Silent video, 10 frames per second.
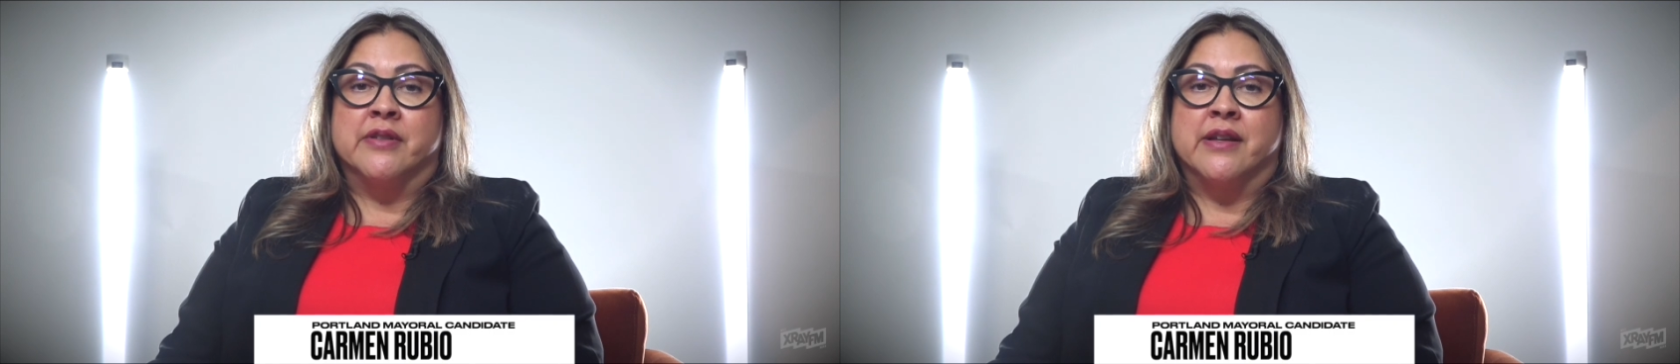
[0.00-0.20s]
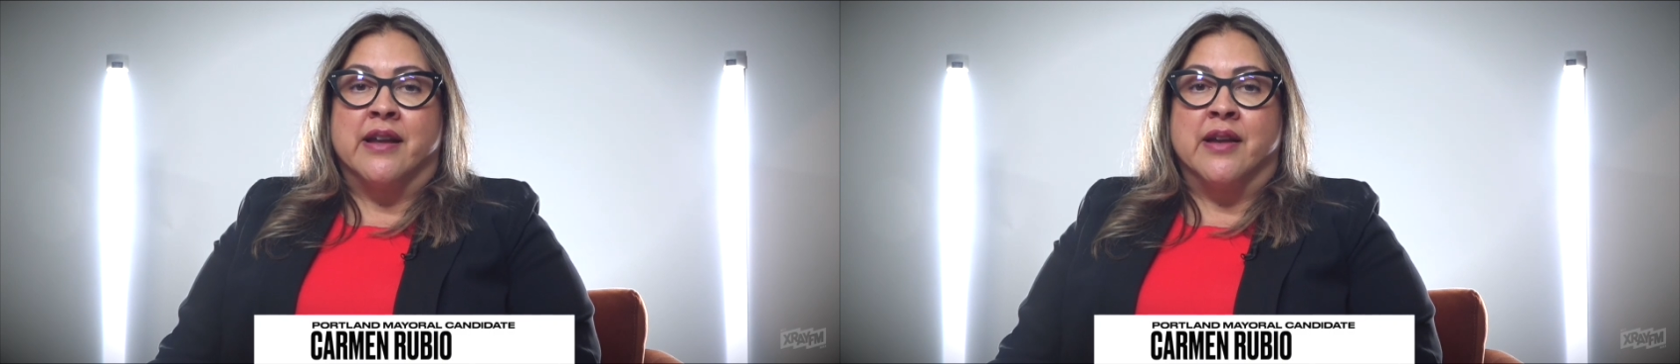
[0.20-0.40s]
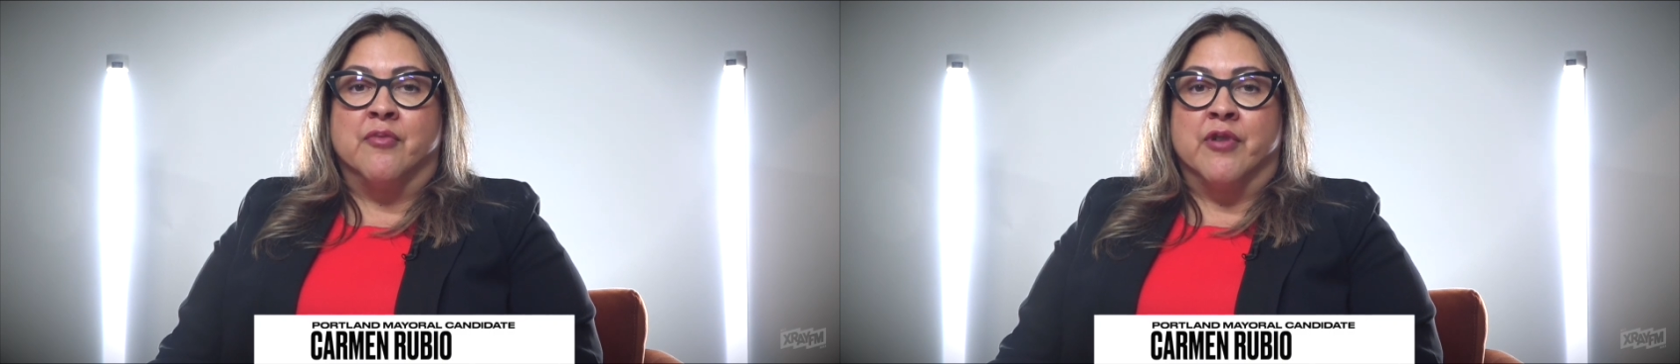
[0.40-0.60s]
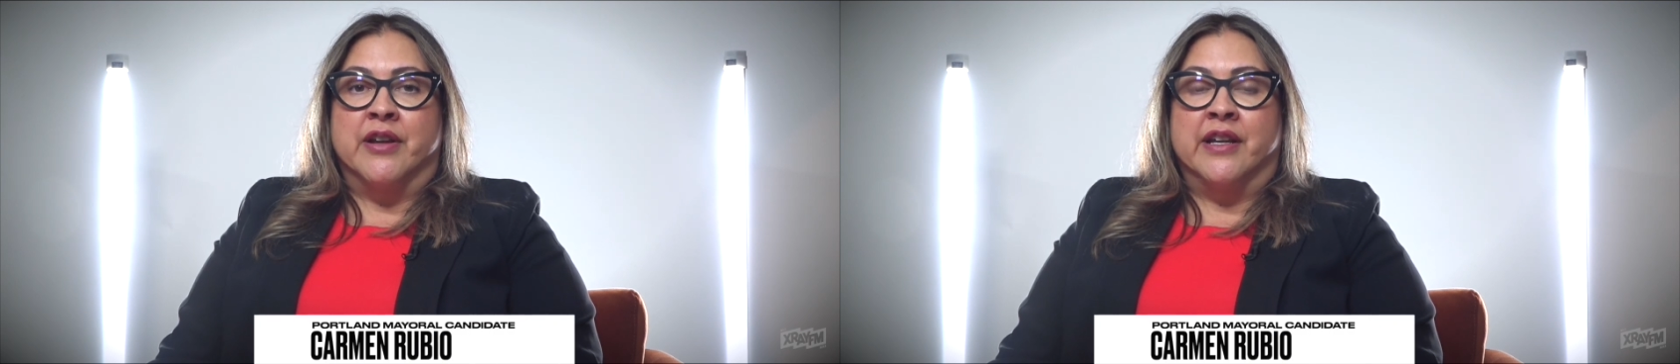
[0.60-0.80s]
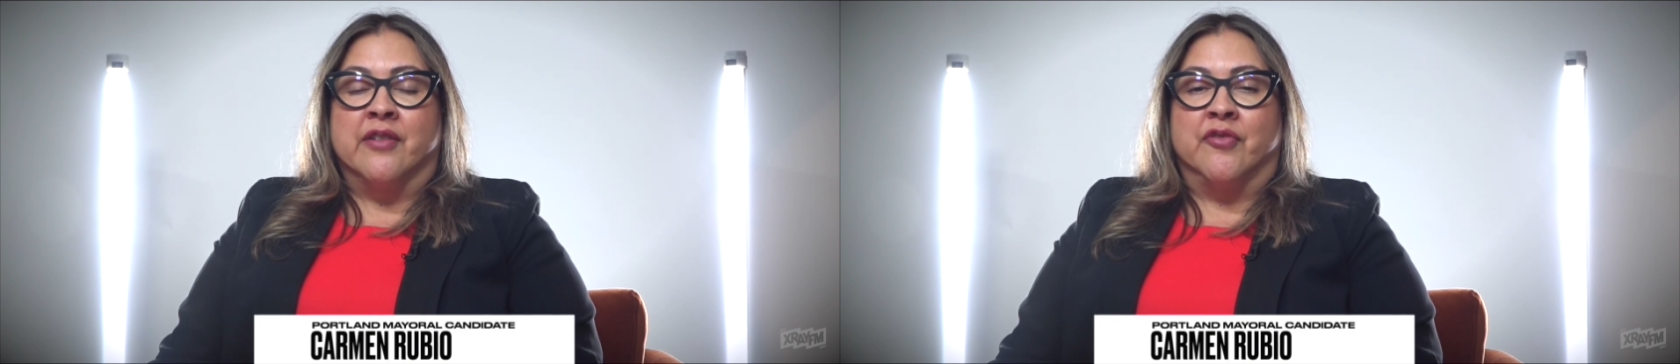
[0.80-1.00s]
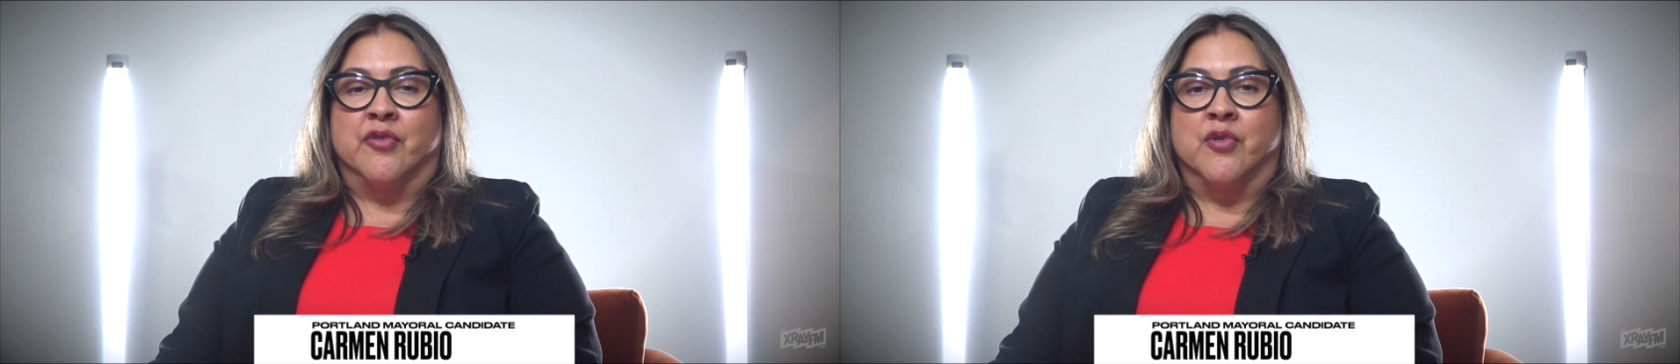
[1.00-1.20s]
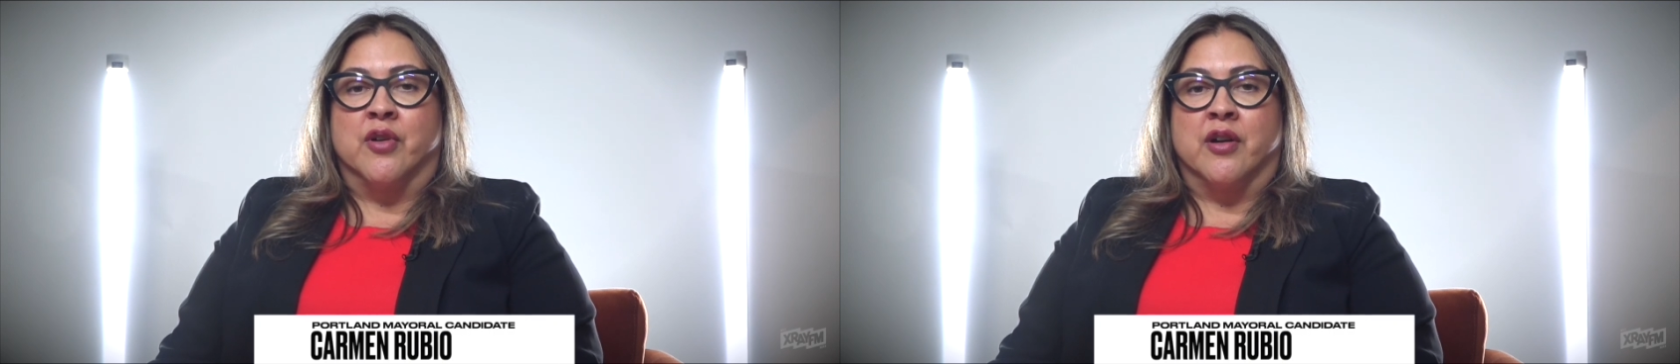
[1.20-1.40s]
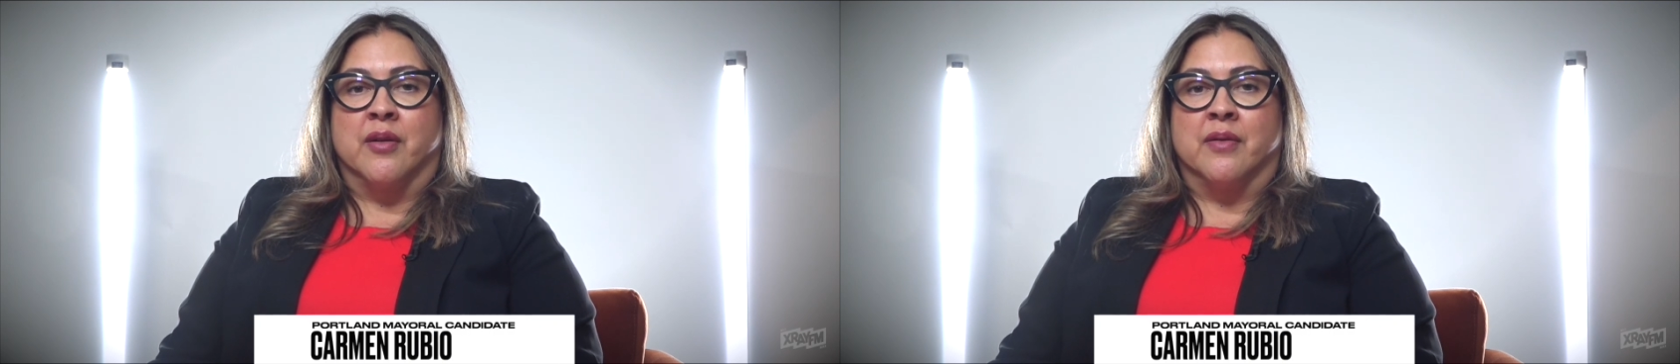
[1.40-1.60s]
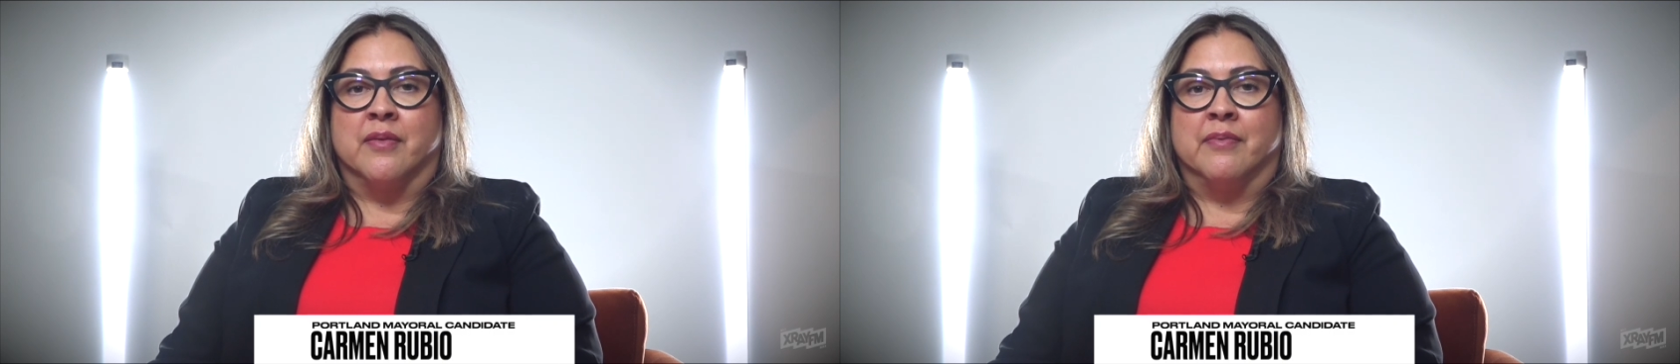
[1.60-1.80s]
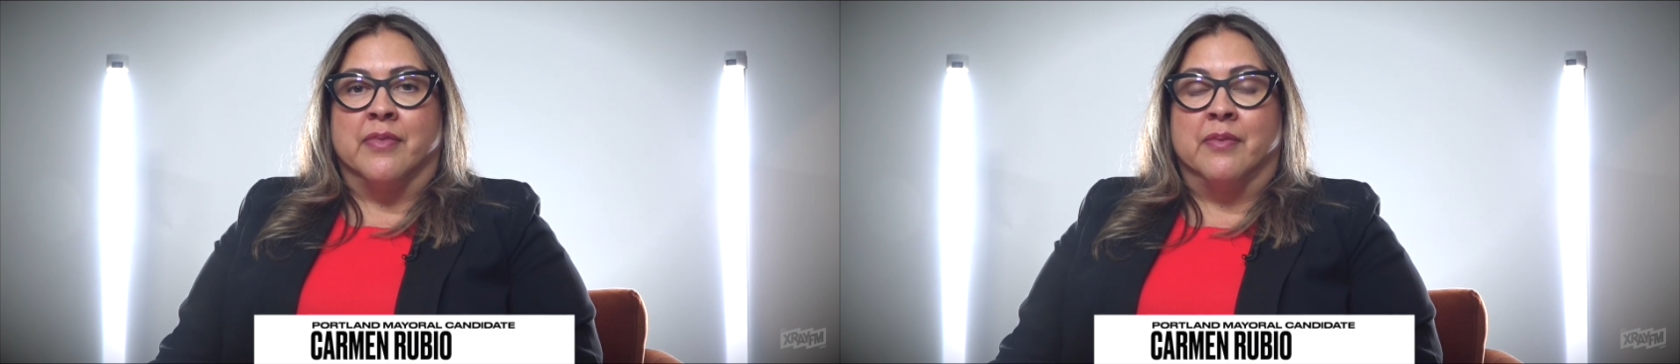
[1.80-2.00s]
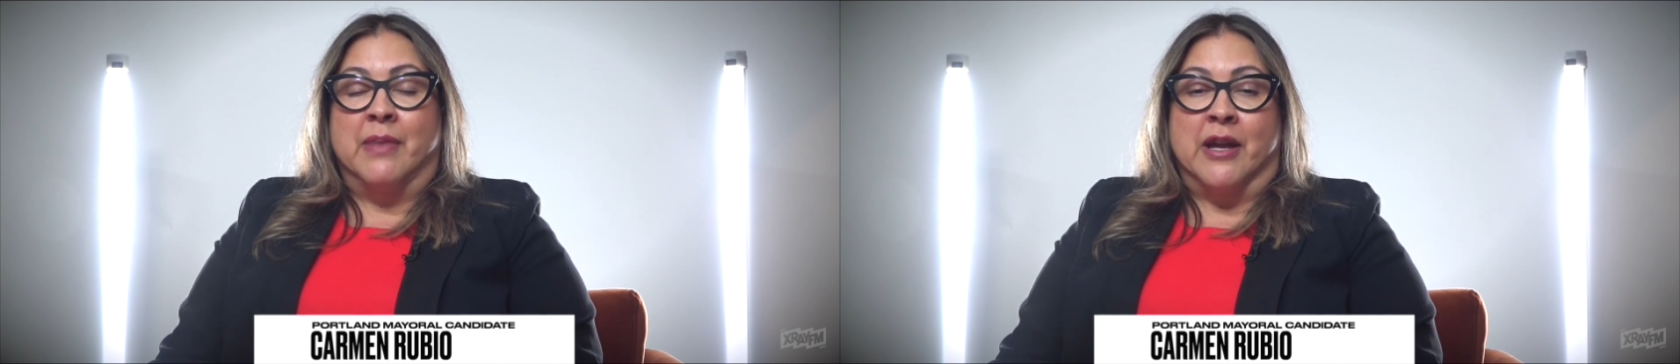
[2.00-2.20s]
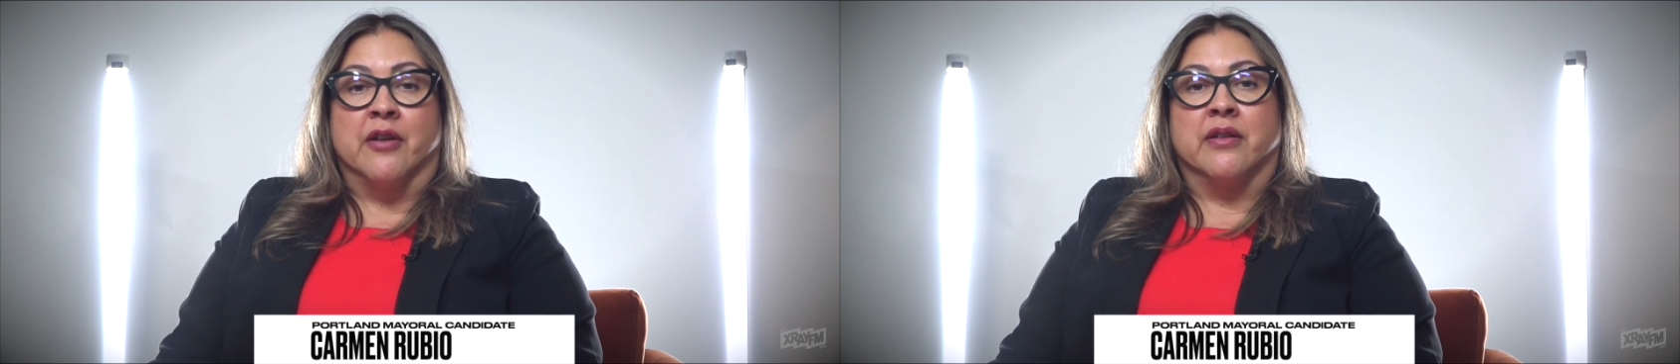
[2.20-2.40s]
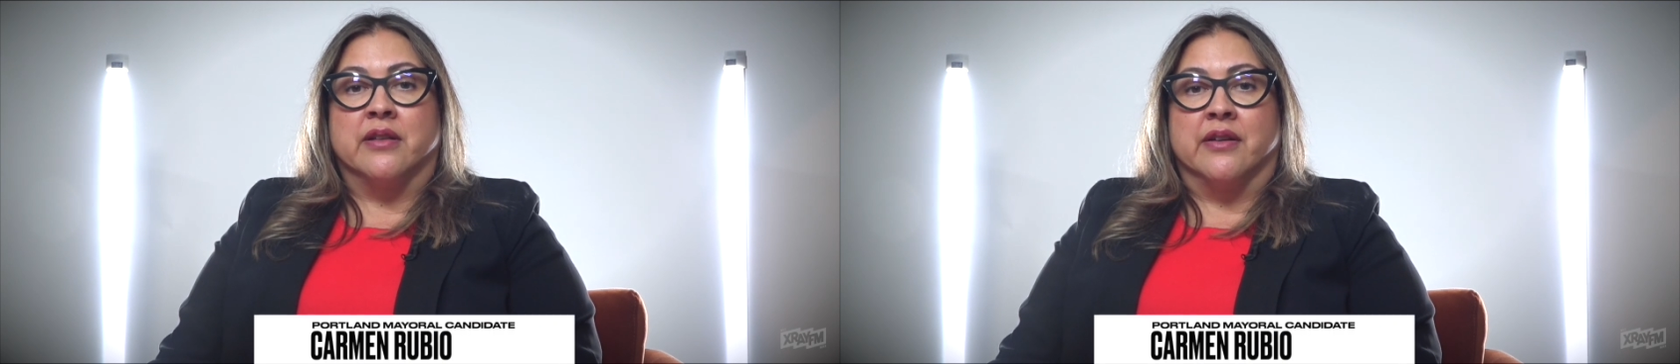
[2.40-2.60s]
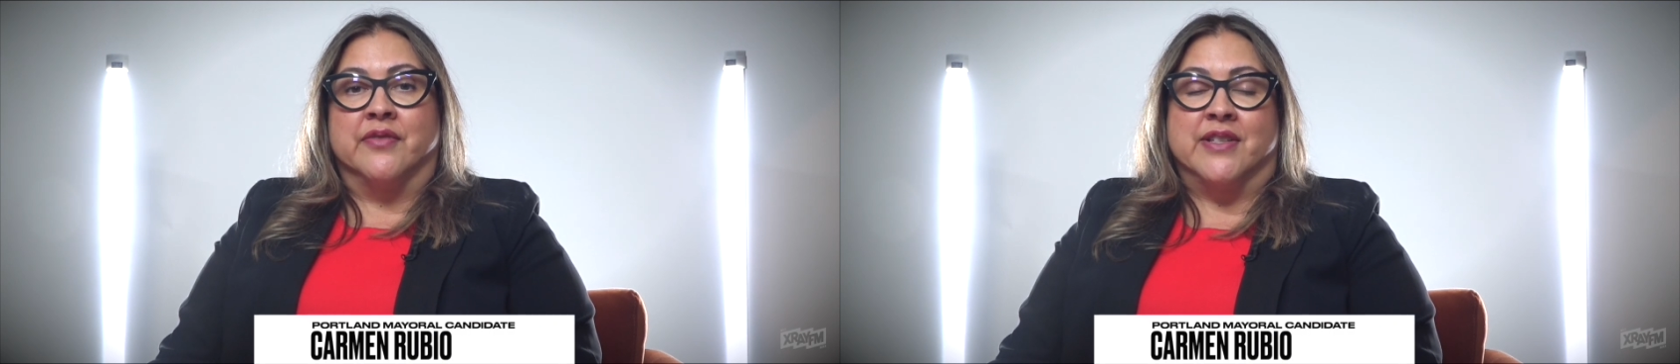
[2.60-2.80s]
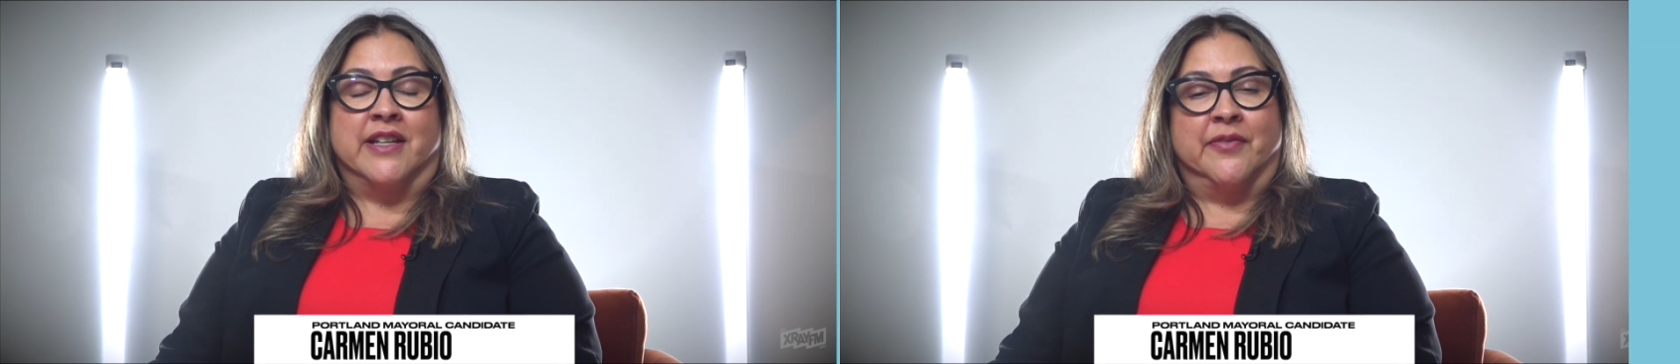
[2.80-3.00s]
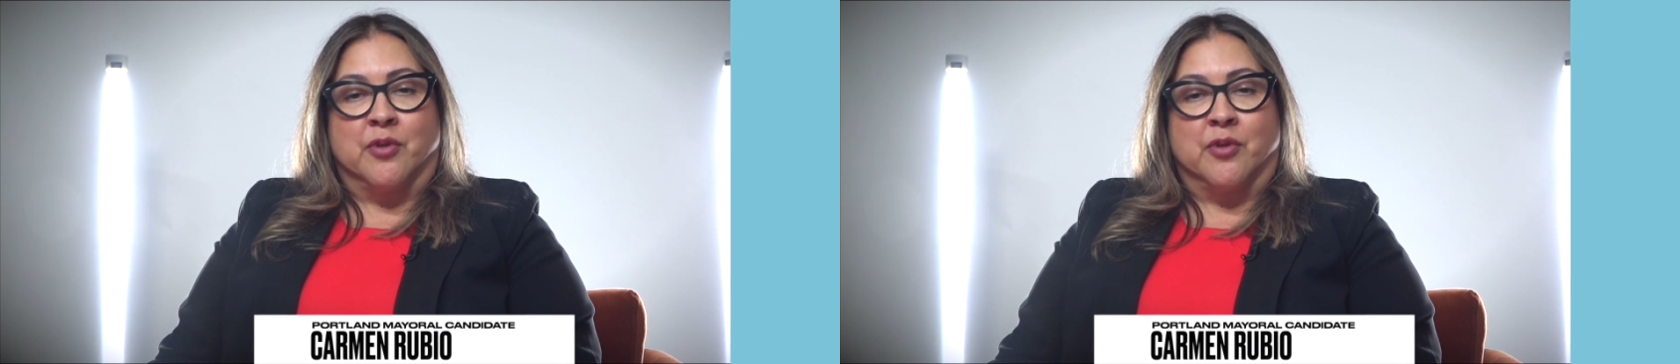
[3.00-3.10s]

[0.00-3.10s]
and I am running for mayor of City of